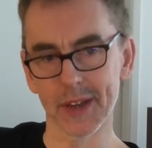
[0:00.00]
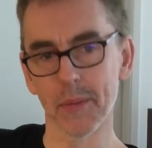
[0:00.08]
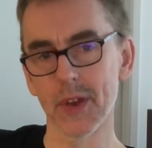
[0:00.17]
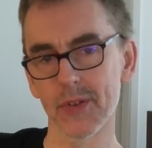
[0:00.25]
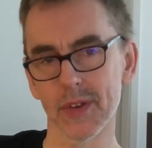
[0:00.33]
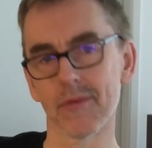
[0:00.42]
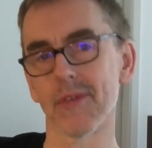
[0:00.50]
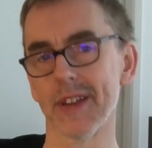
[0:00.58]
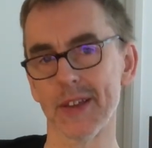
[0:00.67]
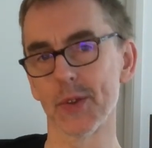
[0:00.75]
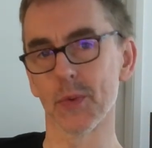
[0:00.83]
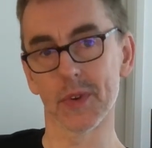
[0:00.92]
It makes it
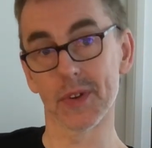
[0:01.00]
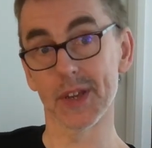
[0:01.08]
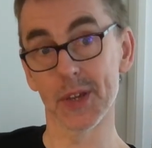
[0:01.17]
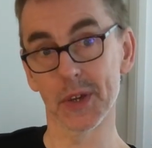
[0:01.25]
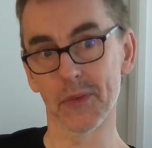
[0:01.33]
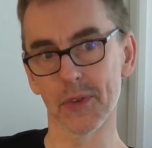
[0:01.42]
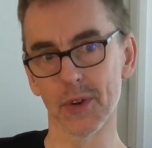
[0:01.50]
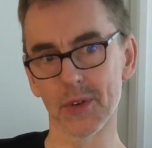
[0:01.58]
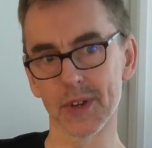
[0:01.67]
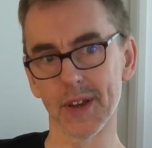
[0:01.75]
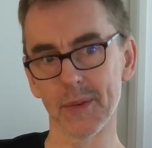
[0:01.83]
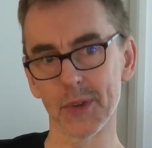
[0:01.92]
really easy when you're teaching for a long
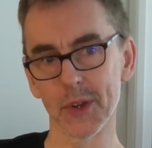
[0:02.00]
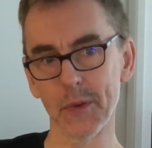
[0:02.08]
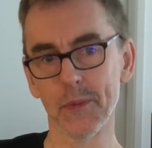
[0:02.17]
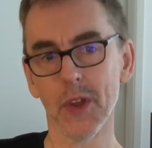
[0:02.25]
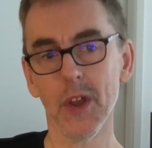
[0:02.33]
time too.